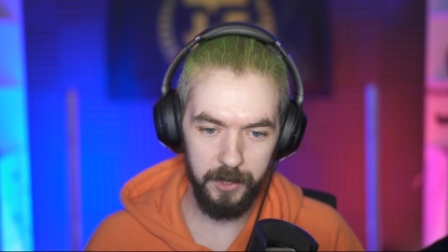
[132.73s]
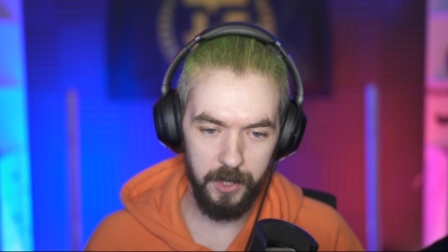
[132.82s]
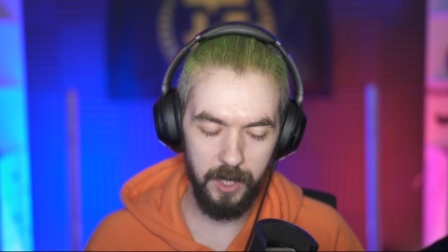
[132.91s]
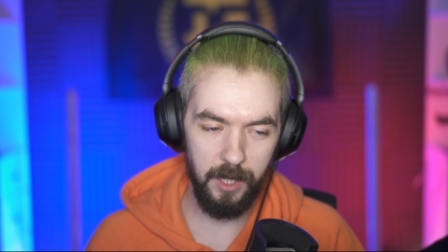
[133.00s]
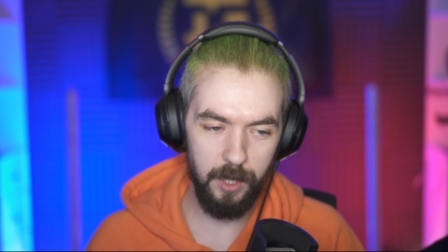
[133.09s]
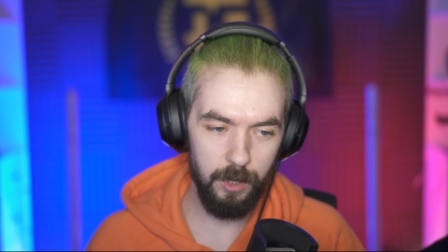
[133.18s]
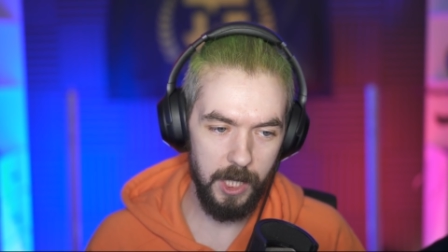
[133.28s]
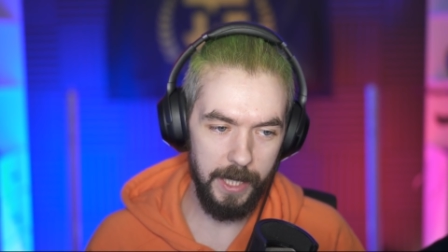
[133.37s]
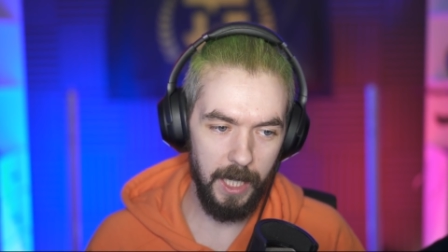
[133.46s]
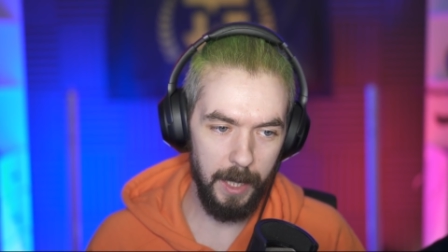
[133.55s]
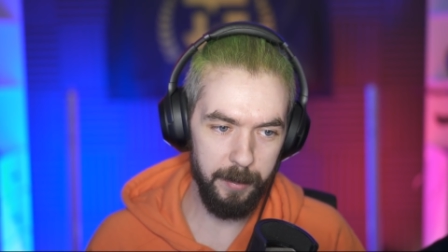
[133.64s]
Such a
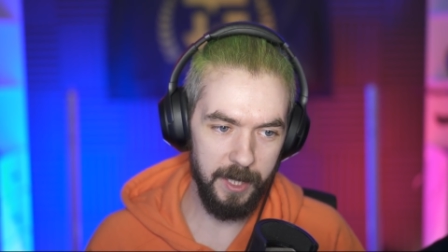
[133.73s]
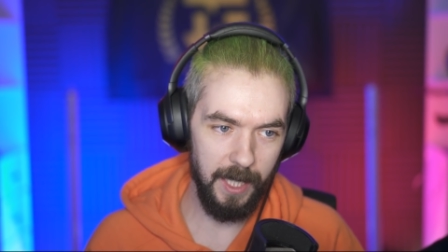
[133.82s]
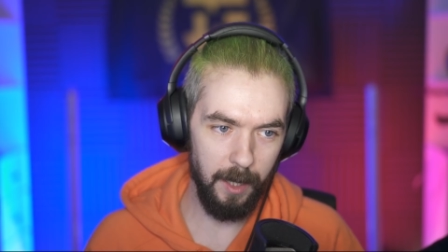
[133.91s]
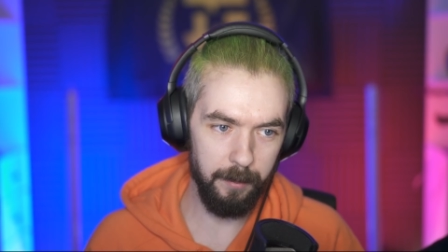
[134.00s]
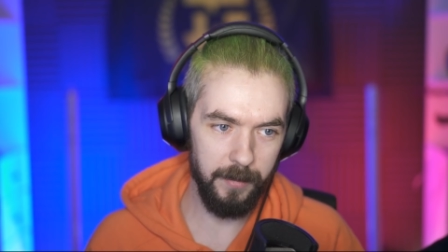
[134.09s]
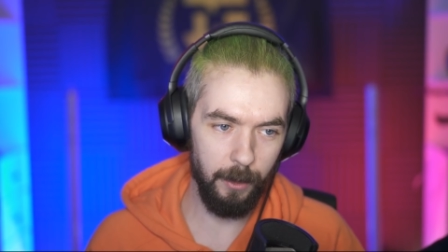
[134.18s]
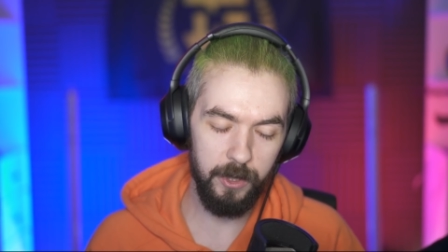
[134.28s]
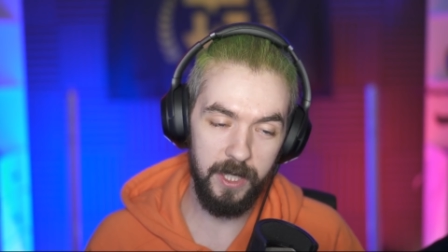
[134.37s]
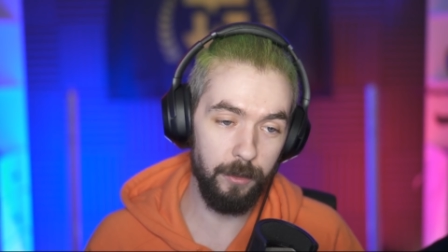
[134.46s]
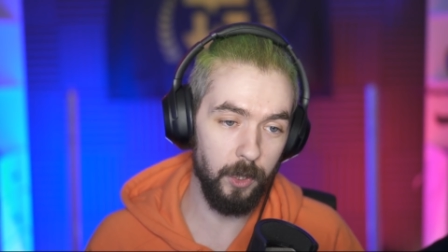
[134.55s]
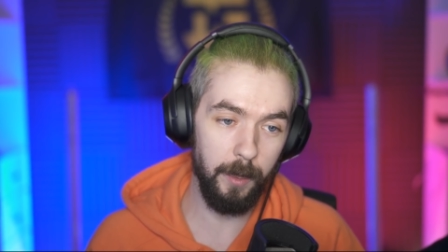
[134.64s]
hugely hyped game that
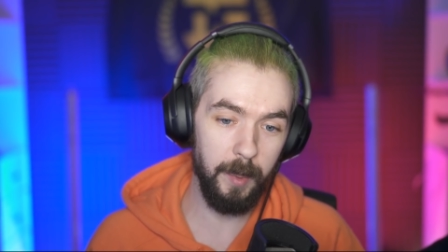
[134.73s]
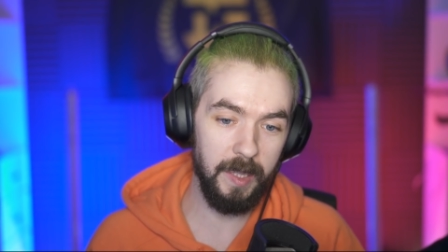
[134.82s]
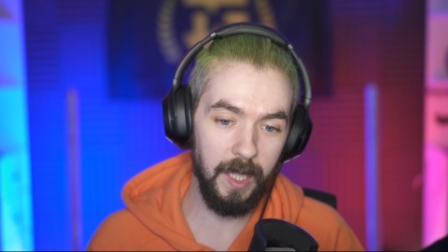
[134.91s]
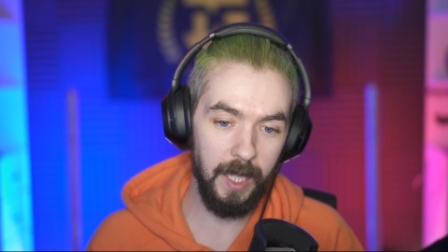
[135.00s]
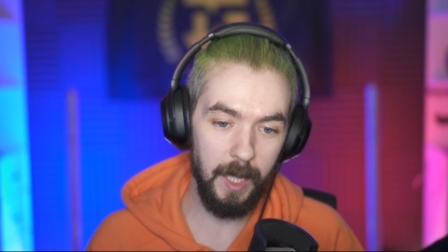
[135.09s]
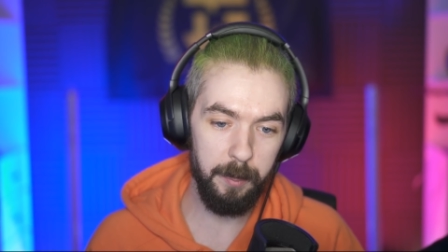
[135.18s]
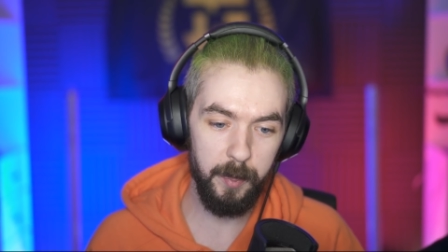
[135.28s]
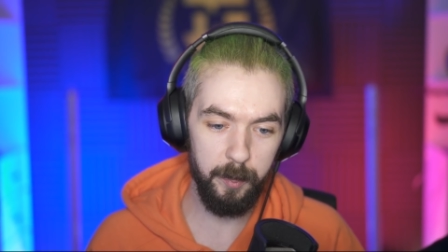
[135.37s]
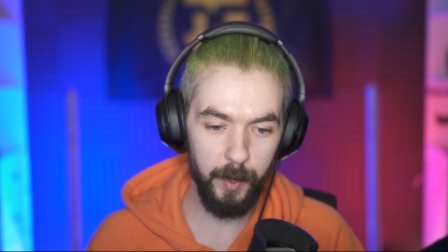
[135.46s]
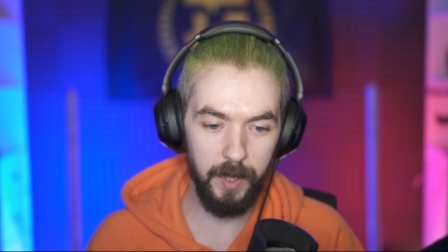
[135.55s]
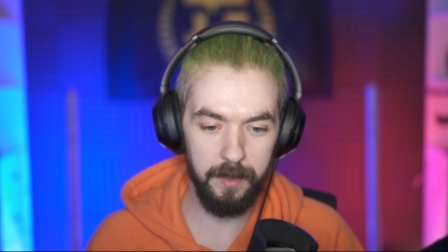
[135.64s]
was never going to meet the hype,
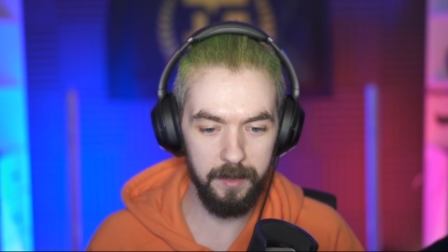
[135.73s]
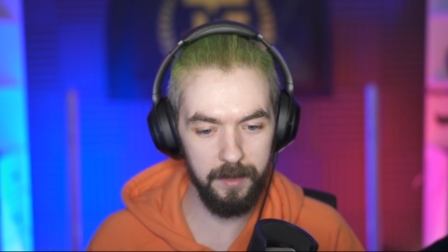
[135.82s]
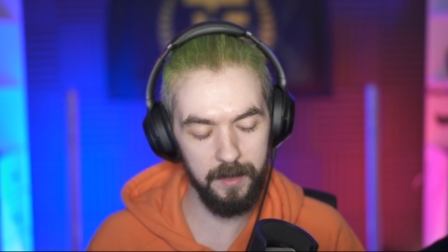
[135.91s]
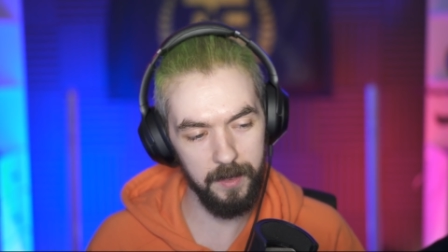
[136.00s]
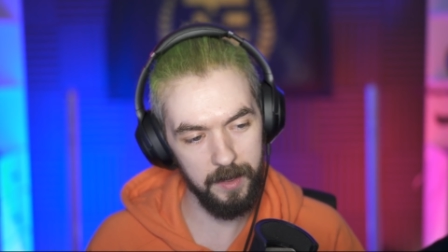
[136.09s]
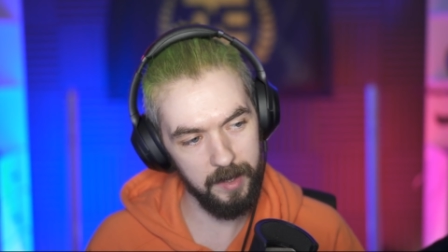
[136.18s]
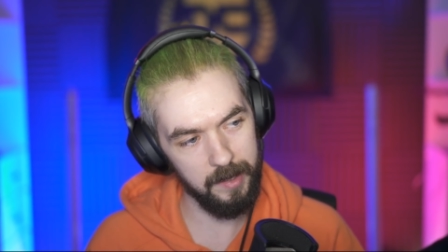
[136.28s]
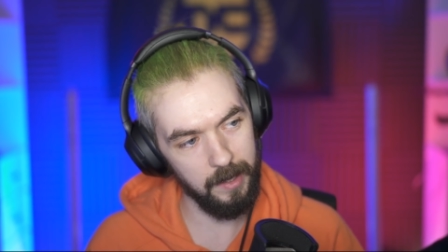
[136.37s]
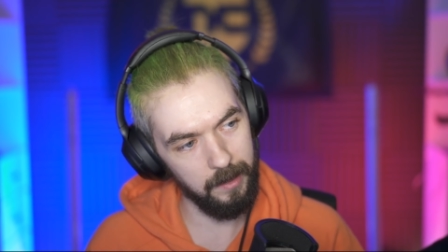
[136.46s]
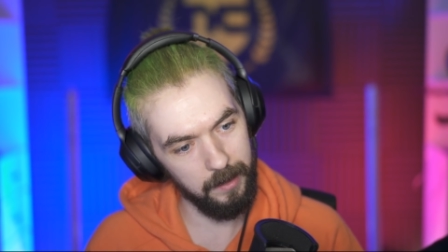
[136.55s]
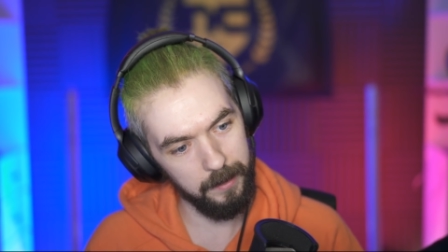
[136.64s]
but
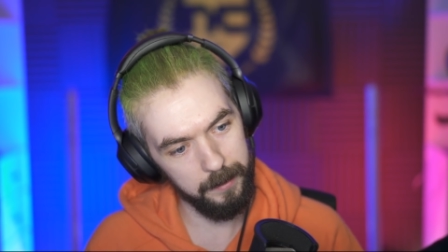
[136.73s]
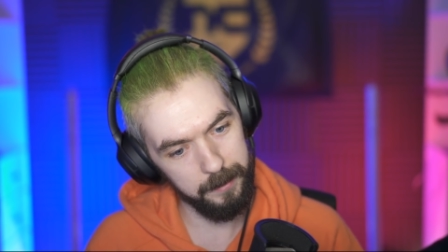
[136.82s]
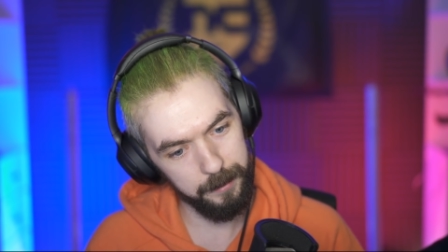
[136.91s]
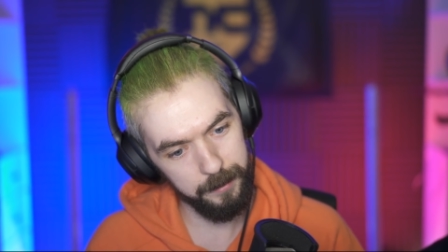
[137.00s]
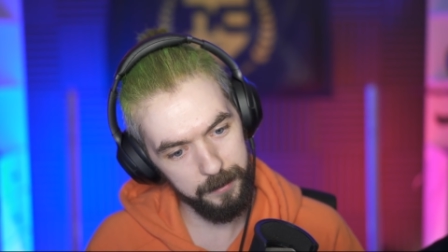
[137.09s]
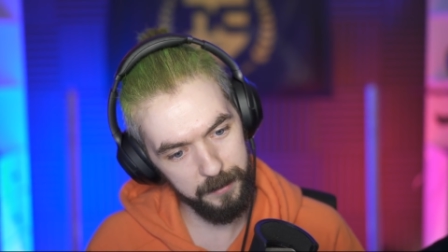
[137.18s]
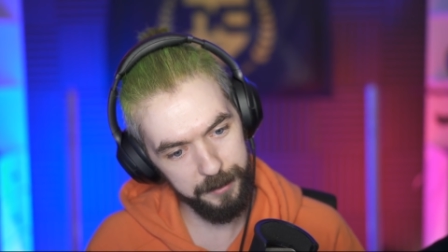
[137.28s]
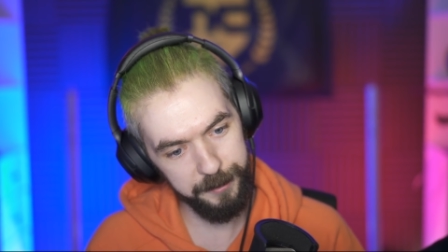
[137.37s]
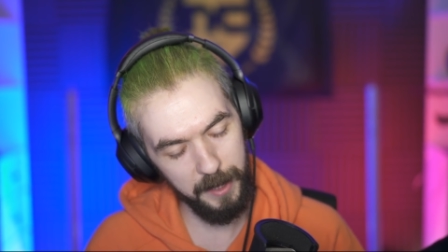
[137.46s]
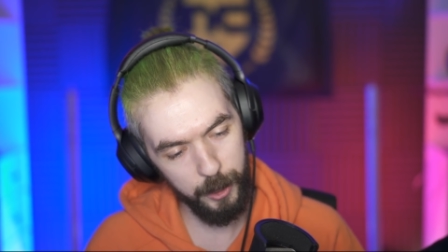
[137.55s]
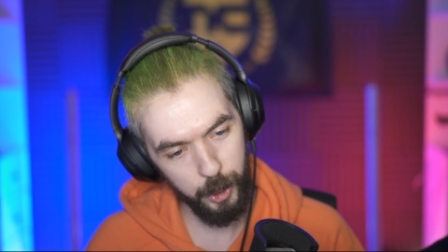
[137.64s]
still
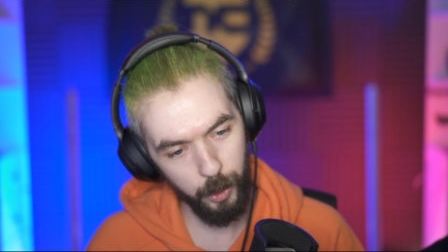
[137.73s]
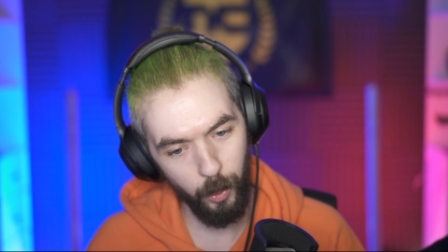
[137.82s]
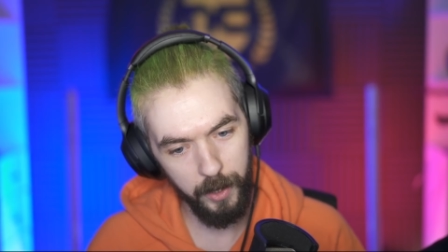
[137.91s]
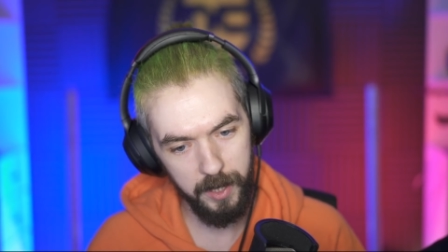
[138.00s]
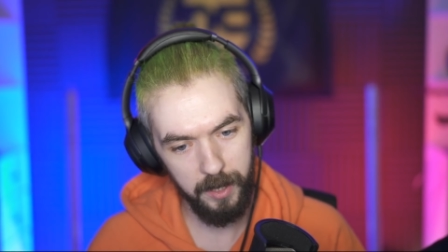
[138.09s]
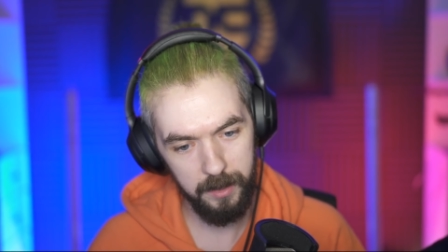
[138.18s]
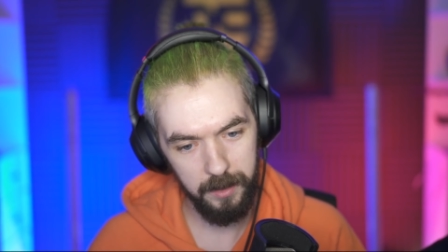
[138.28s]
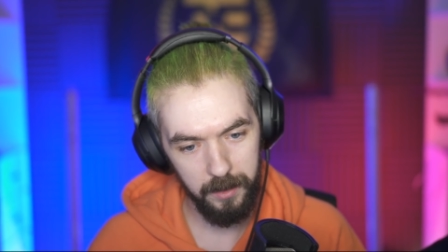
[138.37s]
fell short